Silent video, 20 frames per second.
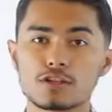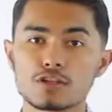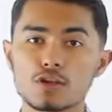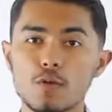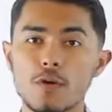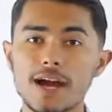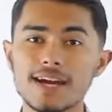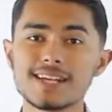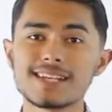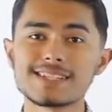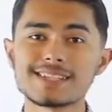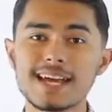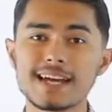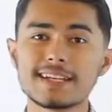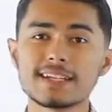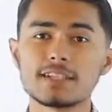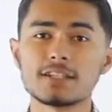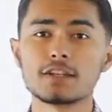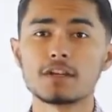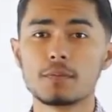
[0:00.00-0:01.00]
So I
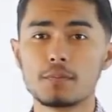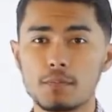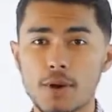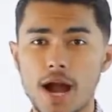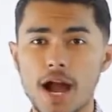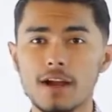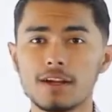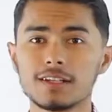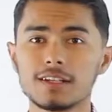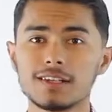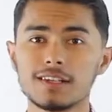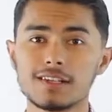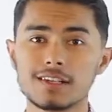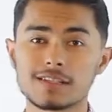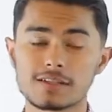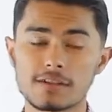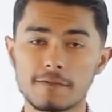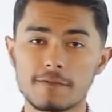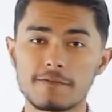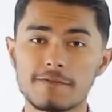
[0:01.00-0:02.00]
decided to compile a
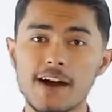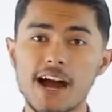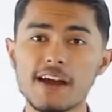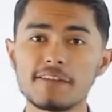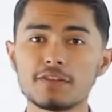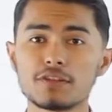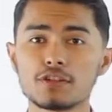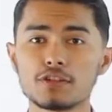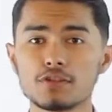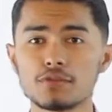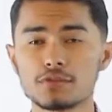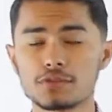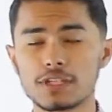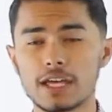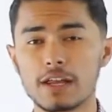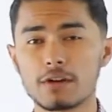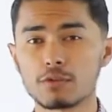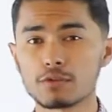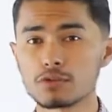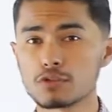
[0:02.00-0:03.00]
list of 5 shoes
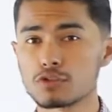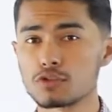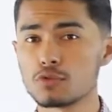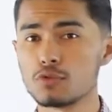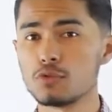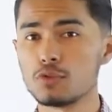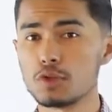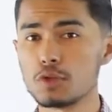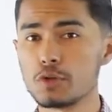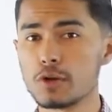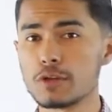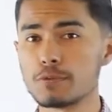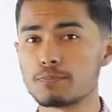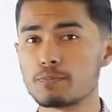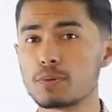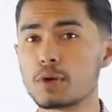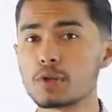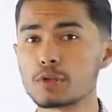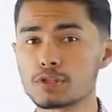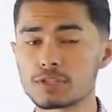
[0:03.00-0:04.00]
that will suit you in
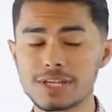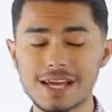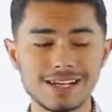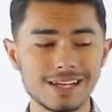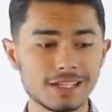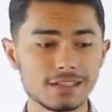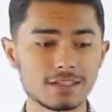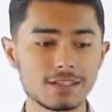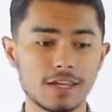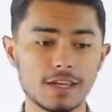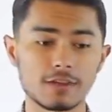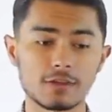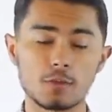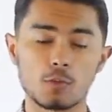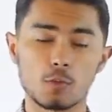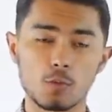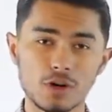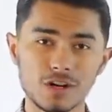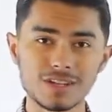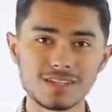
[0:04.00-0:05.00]
both settings, in the
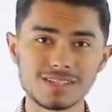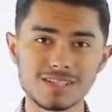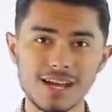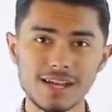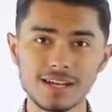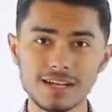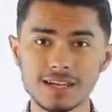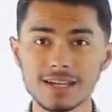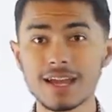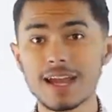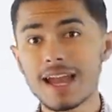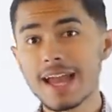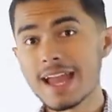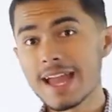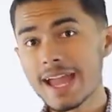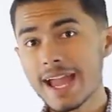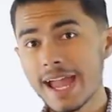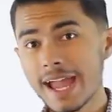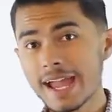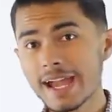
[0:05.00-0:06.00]
work setting
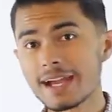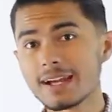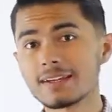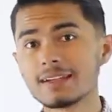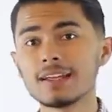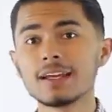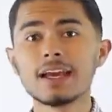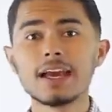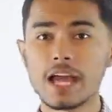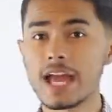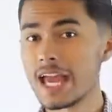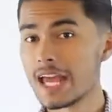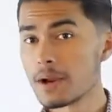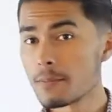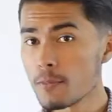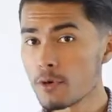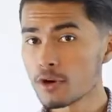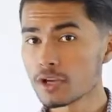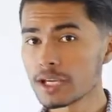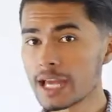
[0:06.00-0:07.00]
and in a
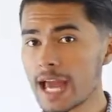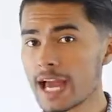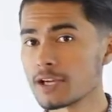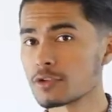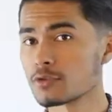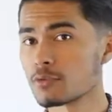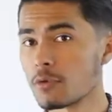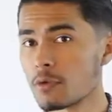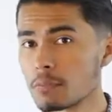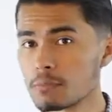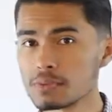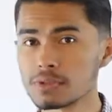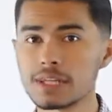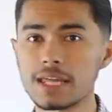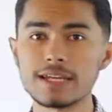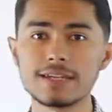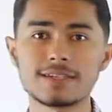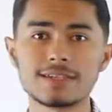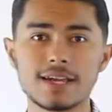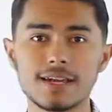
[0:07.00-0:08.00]
more casual
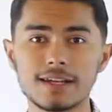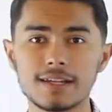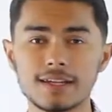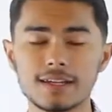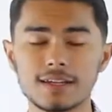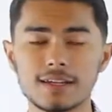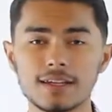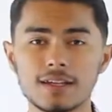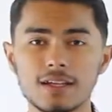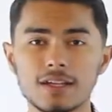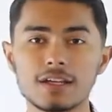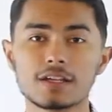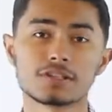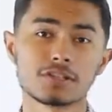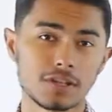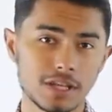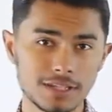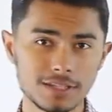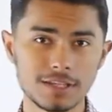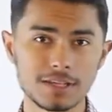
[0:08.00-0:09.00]
play setting.
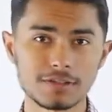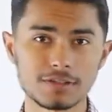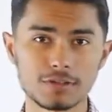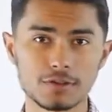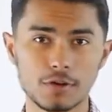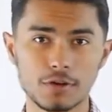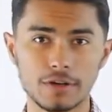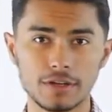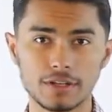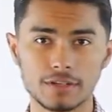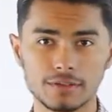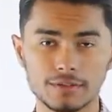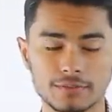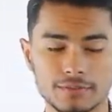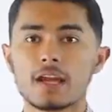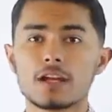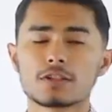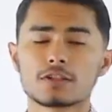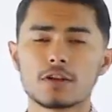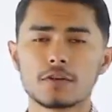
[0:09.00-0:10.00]
So let's get started.
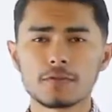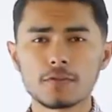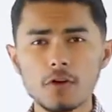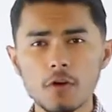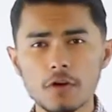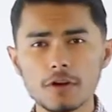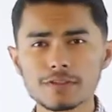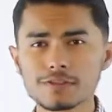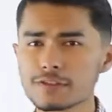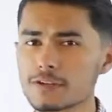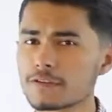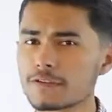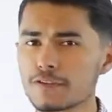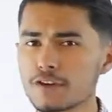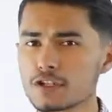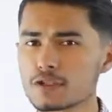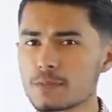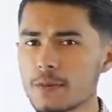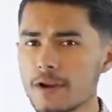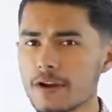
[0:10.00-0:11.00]
So of course, the
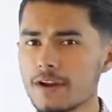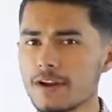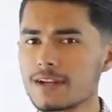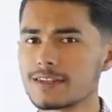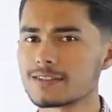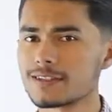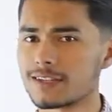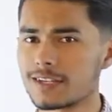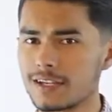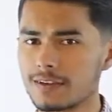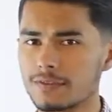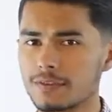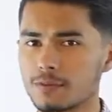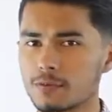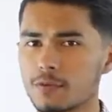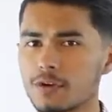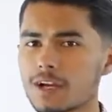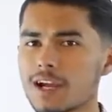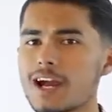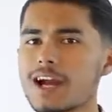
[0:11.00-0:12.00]
first pair is a
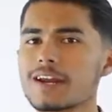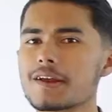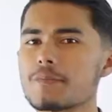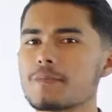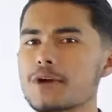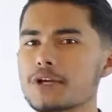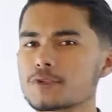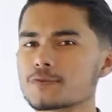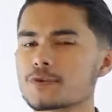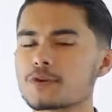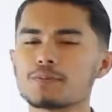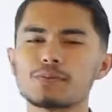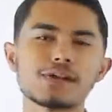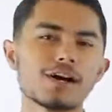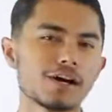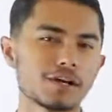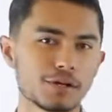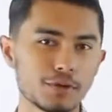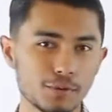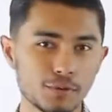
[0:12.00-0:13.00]
given. What kind of menswear
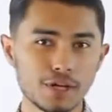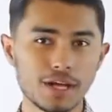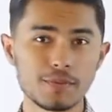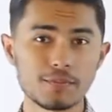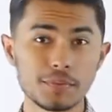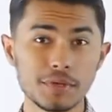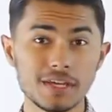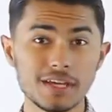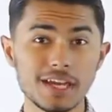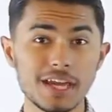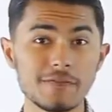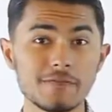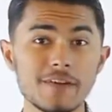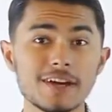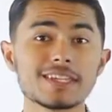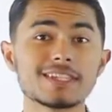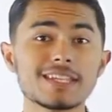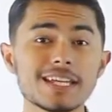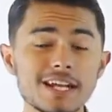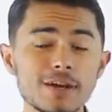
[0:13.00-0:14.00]
blogger would I be if
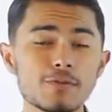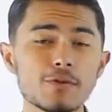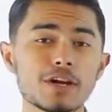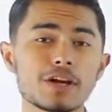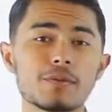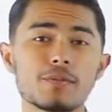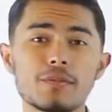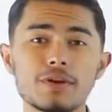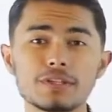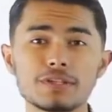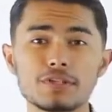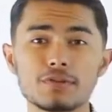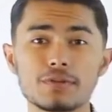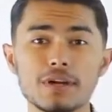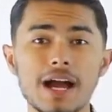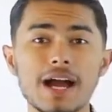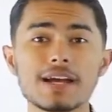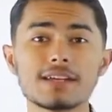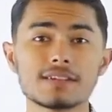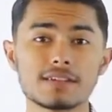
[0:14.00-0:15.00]
I didn't recommend to you
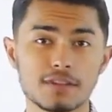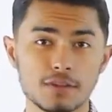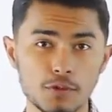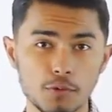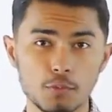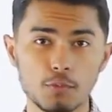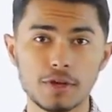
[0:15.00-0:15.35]
guys the